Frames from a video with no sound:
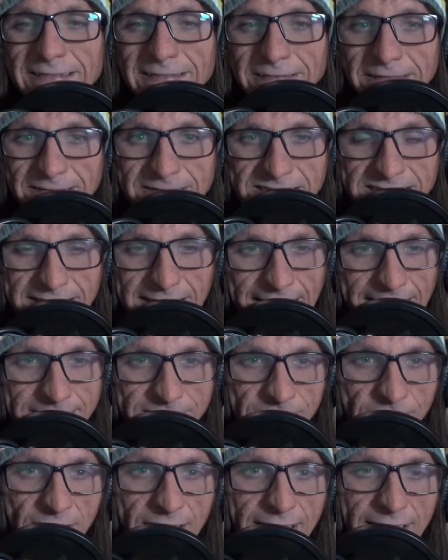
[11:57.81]

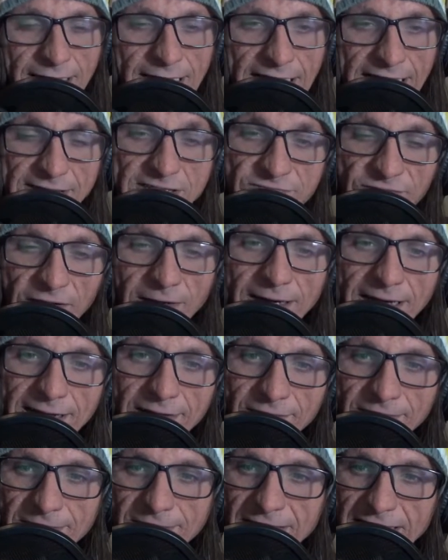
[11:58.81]
hallucination, it's very
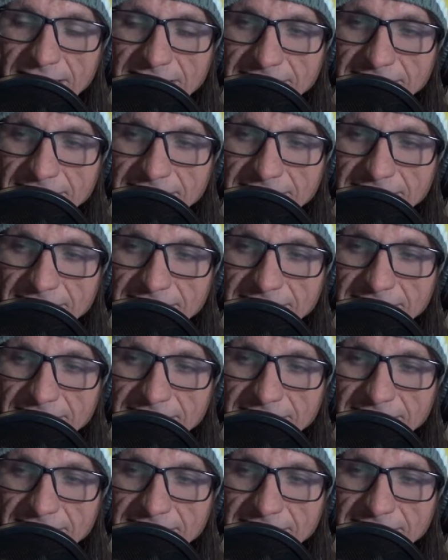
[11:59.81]
clear that